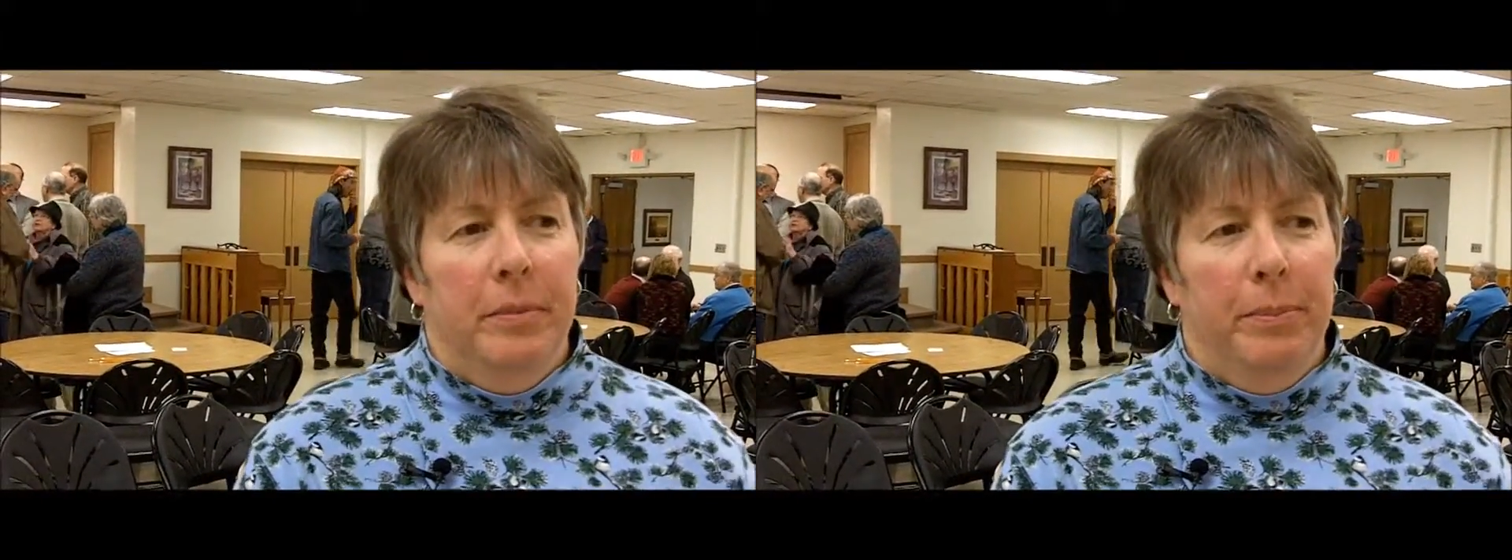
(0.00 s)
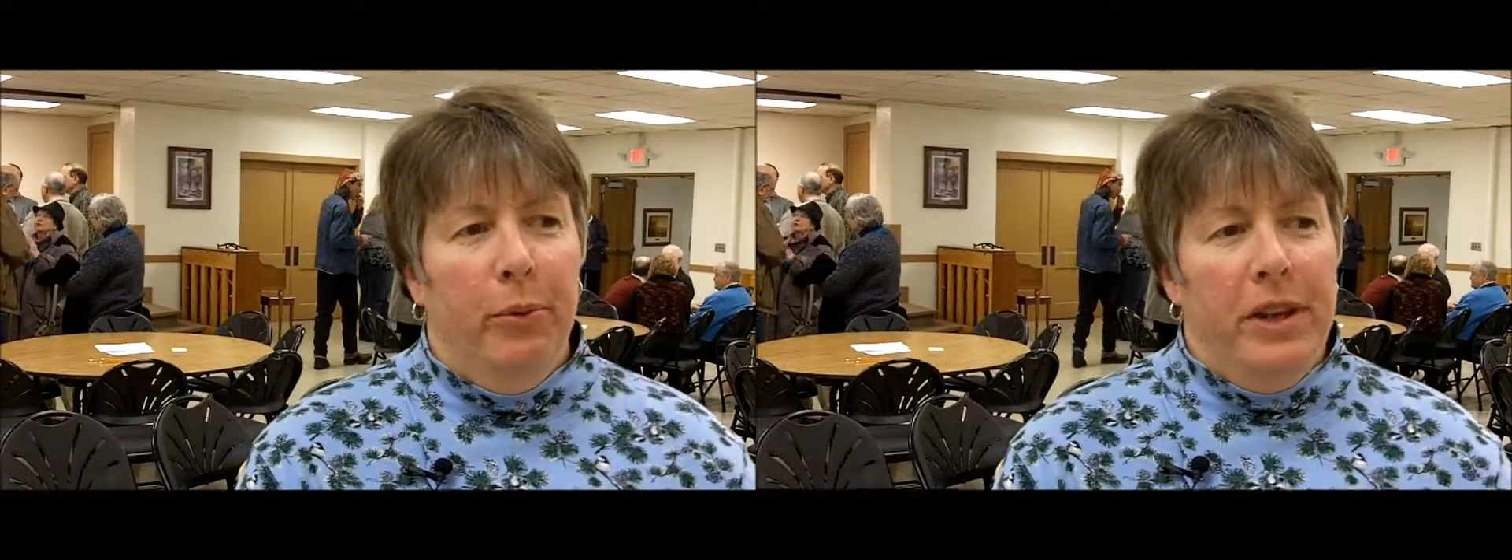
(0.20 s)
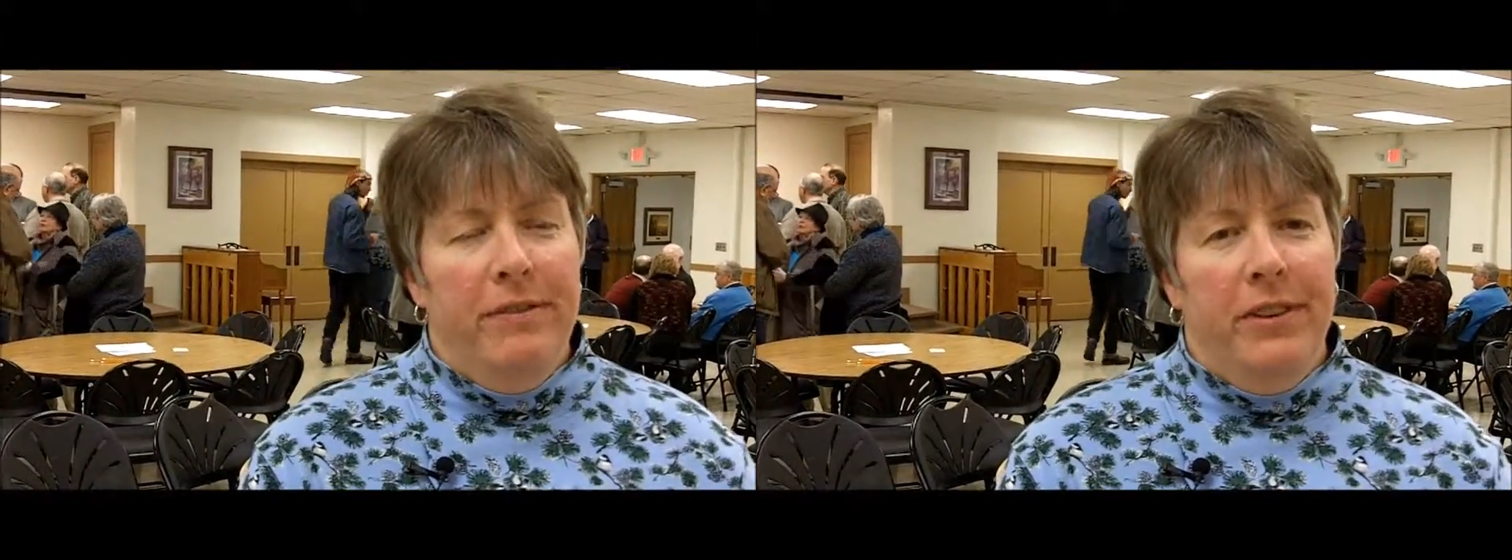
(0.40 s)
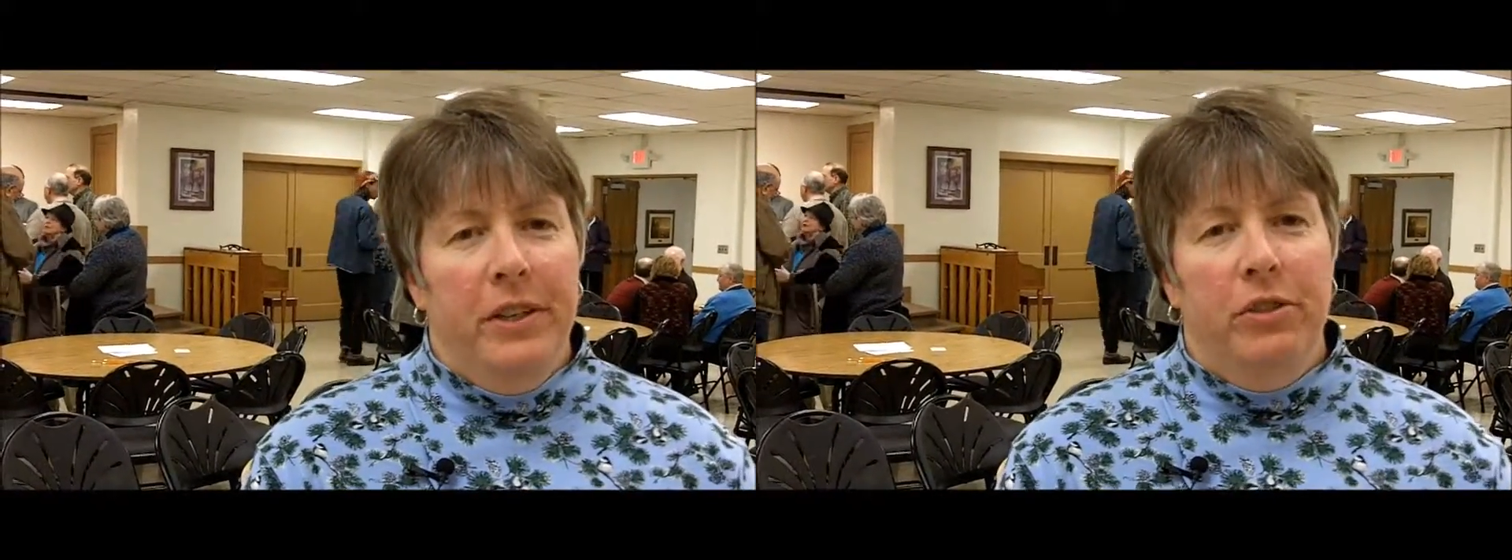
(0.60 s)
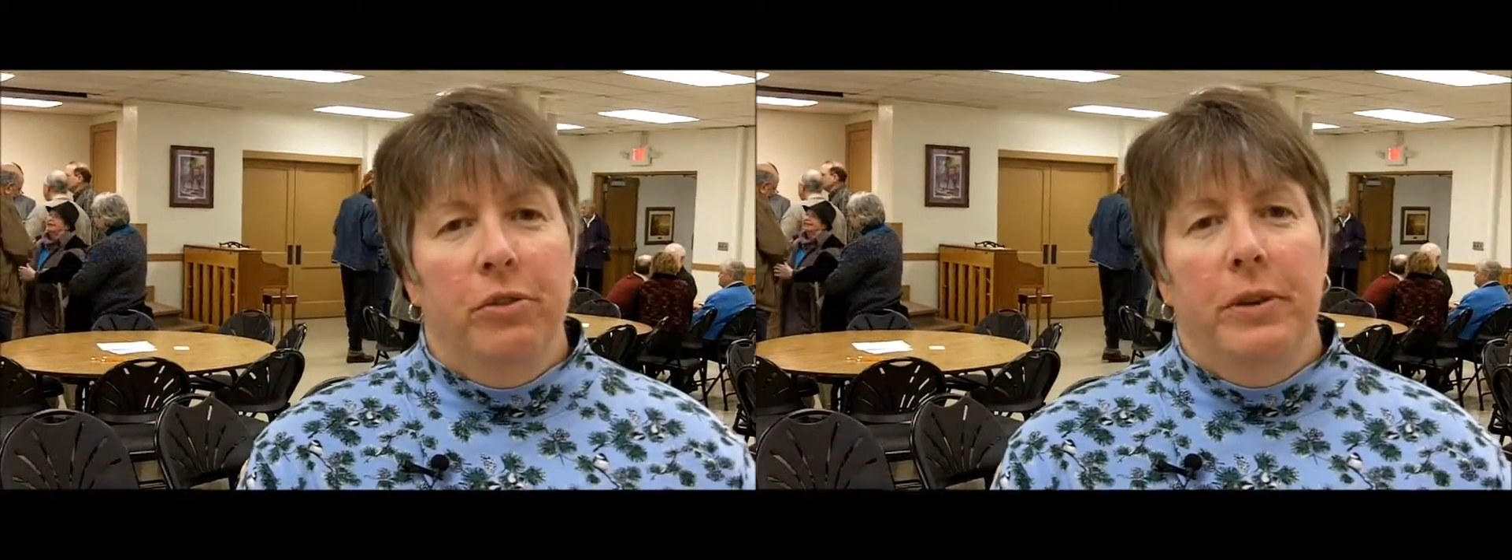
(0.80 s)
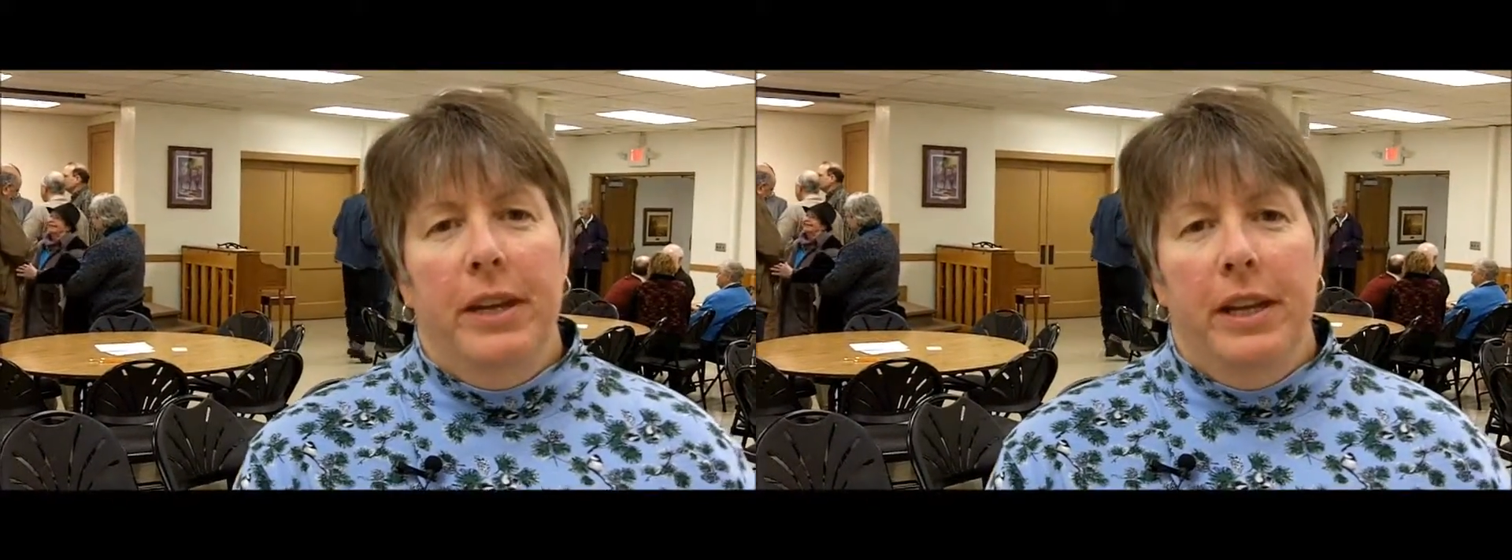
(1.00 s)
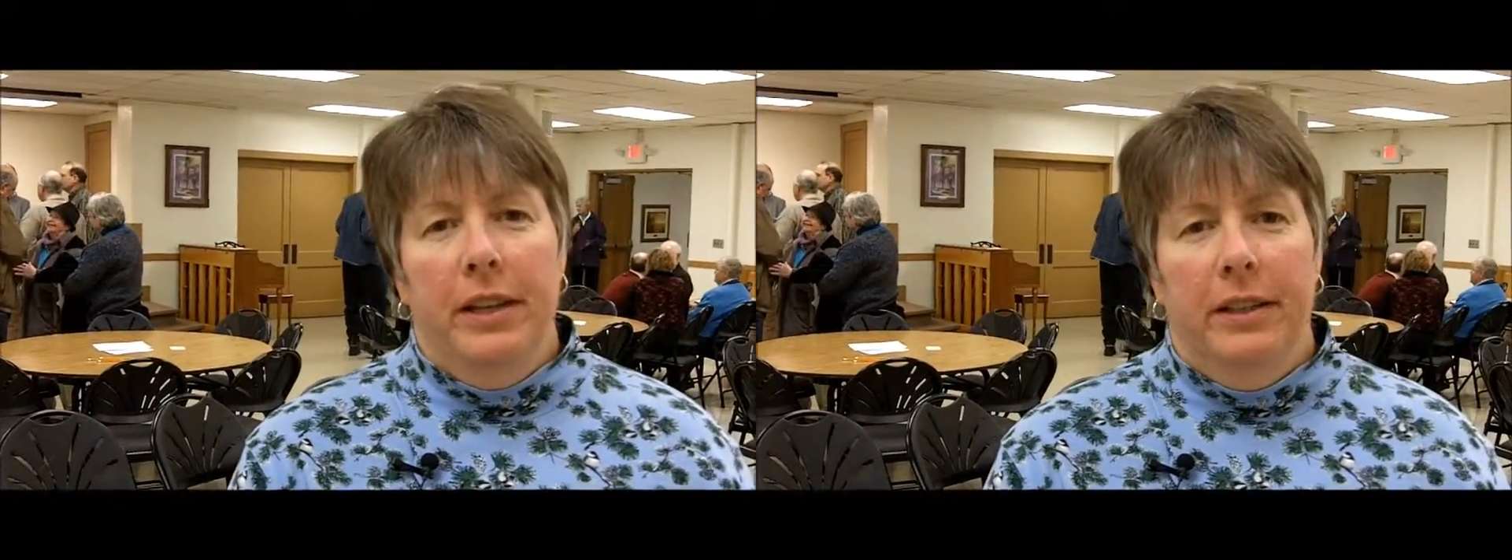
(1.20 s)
brief history